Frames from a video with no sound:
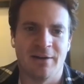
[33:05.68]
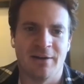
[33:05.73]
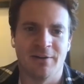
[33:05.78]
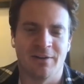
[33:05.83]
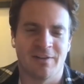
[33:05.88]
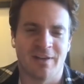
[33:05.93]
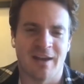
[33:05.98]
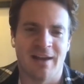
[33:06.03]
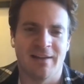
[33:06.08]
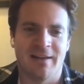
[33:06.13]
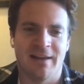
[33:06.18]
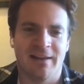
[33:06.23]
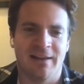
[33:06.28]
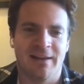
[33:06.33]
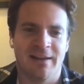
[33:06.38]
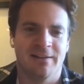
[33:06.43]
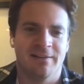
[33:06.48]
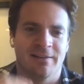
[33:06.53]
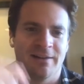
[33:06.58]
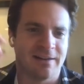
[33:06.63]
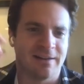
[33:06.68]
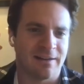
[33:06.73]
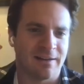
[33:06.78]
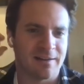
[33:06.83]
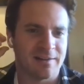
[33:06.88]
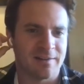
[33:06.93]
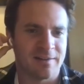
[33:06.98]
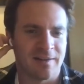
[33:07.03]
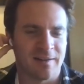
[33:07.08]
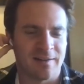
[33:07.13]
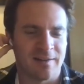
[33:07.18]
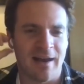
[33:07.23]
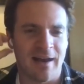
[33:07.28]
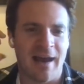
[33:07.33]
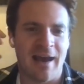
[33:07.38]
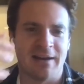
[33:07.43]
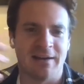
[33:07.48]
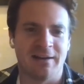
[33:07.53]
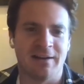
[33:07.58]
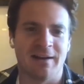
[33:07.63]
would just add that, like, to
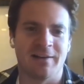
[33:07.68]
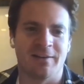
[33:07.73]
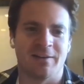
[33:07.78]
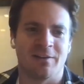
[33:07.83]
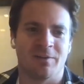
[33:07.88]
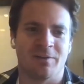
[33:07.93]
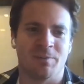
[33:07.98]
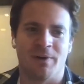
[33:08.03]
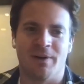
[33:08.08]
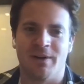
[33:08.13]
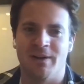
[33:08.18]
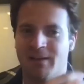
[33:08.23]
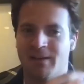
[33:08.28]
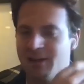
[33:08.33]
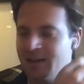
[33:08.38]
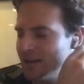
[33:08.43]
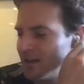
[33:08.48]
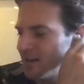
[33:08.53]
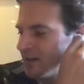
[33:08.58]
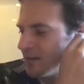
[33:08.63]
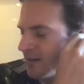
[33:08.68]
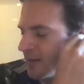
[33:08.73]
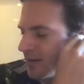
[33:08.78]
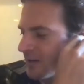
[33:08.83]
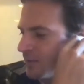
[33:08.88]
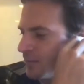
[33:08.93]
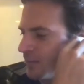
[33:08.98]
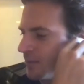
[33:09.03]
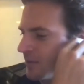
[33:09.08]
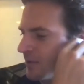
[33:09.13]
add to Dennis's point, like,